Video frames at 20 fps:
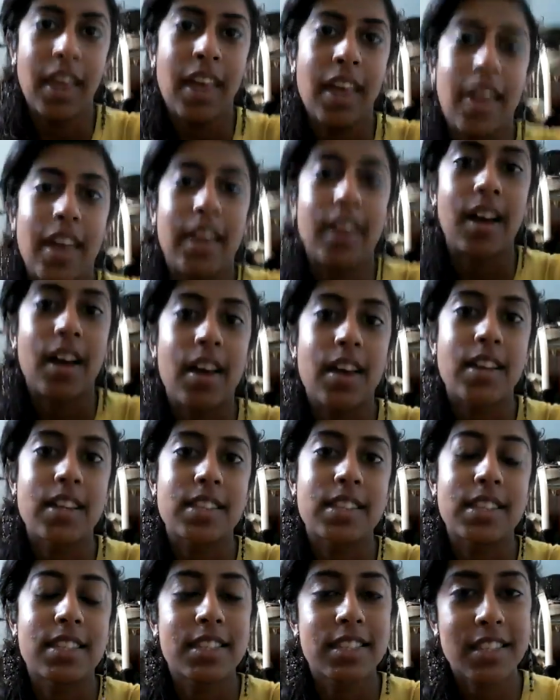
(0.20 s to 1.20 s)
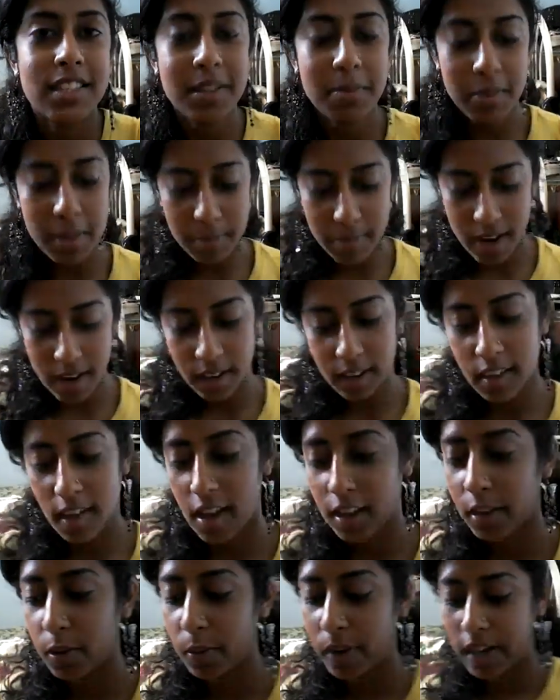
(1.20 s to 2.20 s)
Hey guys, this is going to be my
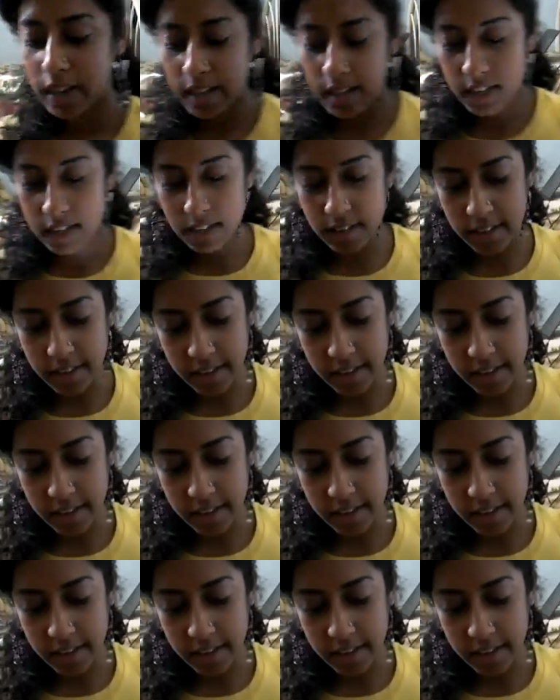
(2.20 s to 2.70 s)
long-awaited